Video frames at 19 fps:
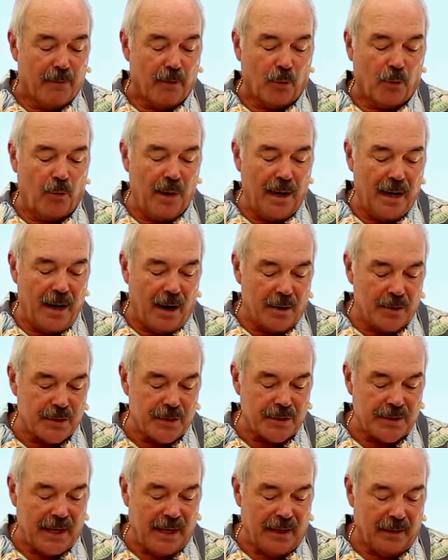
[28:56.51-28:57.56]
for we
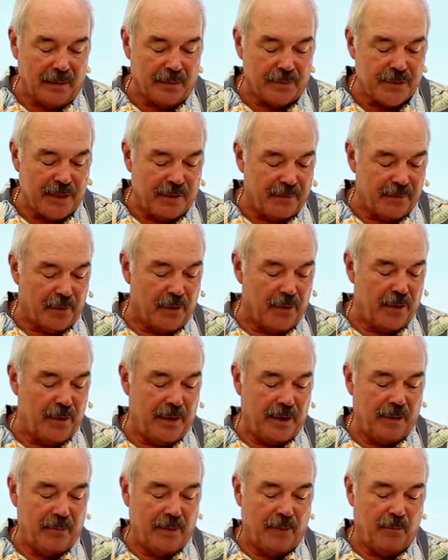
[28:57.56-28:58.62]
ourselves have heard
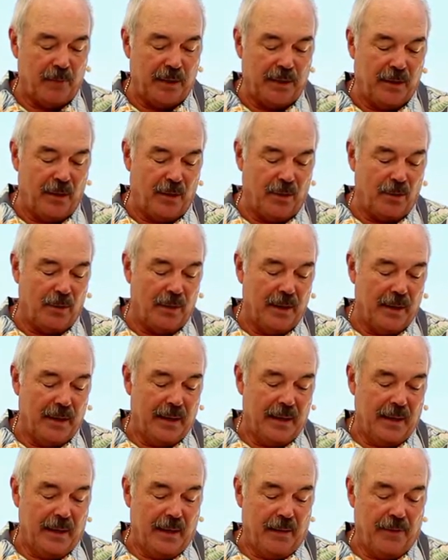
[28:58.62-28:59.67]
him, and we know
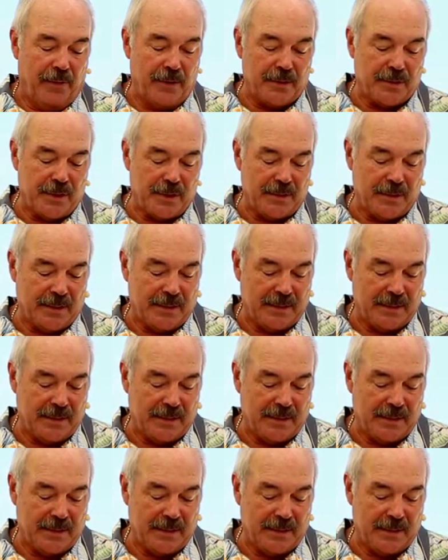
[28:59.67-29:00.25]
this is